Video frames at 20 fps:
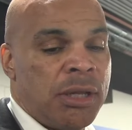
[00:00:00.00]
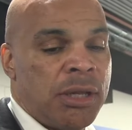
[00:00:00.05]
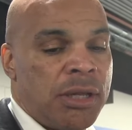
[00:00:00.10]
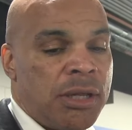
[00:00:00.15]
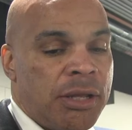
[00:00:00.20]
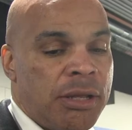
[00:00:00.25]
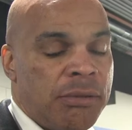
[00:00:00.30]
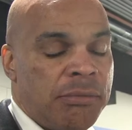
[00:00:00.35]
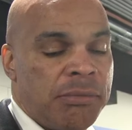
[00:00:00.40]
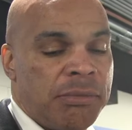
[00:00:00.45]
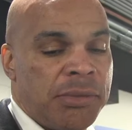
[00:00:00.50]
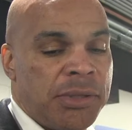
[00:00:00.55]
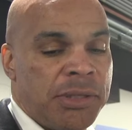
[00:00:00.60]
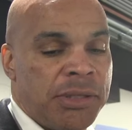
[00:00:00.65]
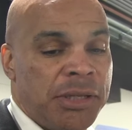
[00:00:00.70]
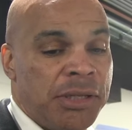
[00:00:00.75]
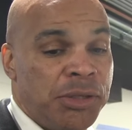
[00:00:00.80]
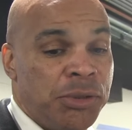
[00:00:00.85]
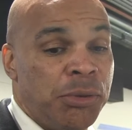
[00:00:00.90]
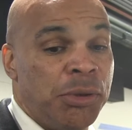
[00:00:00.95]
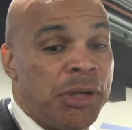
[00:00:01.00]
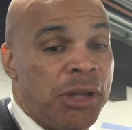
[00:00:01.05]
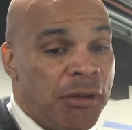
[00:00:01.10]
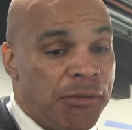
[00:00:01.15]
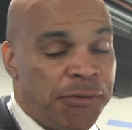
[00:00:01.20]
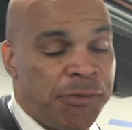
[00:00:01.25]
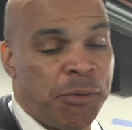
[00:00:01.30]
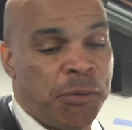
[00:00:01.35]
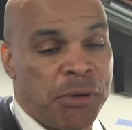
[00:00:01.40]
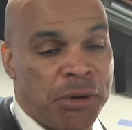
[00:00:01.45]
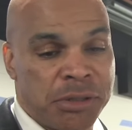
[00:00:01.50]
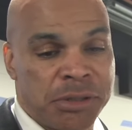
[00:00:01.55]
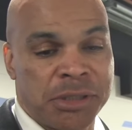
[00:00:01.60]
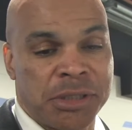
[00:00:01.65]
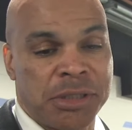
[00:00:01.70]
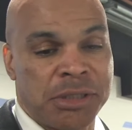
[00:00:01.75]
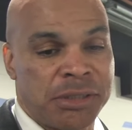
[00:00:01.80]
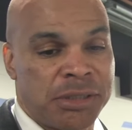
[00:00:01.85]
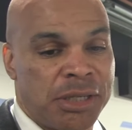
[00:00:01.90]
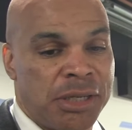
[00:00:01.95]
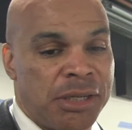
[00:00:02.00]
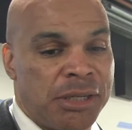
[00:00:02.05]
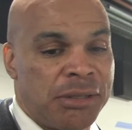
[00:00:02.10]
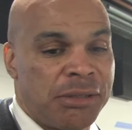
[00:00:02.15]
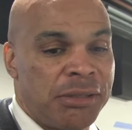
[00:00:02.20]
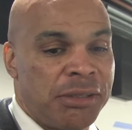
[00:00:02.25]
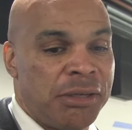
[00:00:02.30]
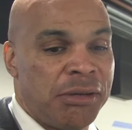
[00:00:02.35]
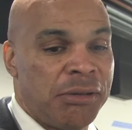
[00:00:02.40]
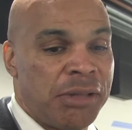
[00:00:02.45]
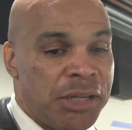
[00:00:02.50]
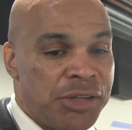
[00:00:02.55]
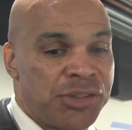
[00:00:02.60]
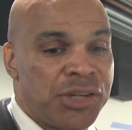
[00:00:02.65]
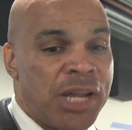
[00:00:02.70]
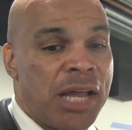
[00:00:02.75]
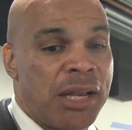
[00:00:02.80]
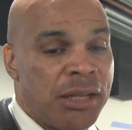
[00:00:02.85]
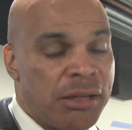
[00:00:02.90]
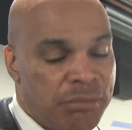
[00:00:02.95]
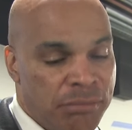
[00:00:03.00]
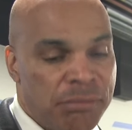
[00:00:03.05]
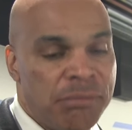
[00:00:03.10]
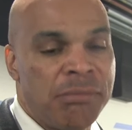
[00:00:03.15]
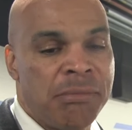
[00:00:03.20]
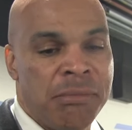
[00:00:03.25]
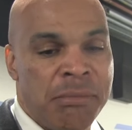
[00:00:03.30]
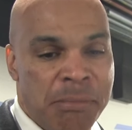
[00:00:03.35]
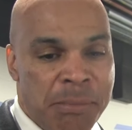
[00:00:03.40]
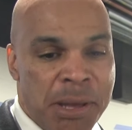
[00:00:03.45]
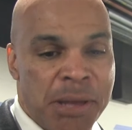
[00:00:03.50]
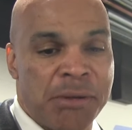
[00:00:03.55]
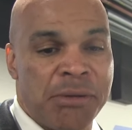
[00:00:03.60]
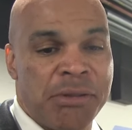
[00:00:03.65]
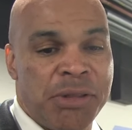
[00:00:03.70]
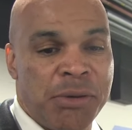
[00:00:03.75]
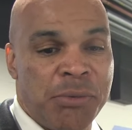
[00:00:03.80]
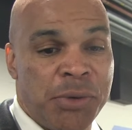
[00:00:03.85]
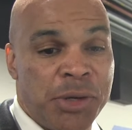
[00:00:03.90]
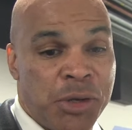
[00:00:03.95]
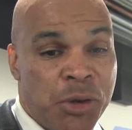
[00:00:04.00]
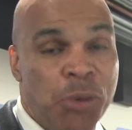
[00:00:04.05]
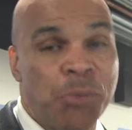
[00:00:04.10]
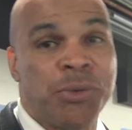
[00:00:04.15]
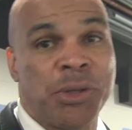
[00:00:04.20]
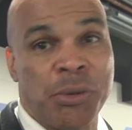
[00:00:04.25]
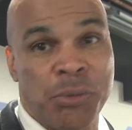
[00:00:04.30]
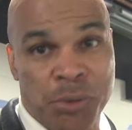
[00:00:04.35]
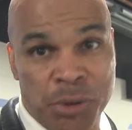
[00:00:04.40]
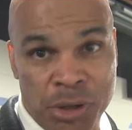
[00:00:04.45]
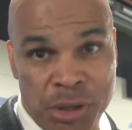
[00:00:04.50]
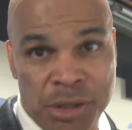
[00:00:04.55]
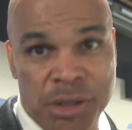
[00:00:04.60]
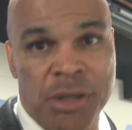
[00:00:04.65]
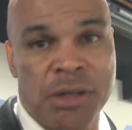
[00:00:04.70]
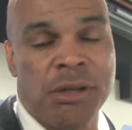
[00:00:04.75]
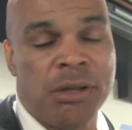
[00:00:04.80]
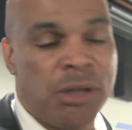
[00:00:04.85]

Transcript: um, it didn't do enough for us because uh, you know they shot it better than we had hoped they would.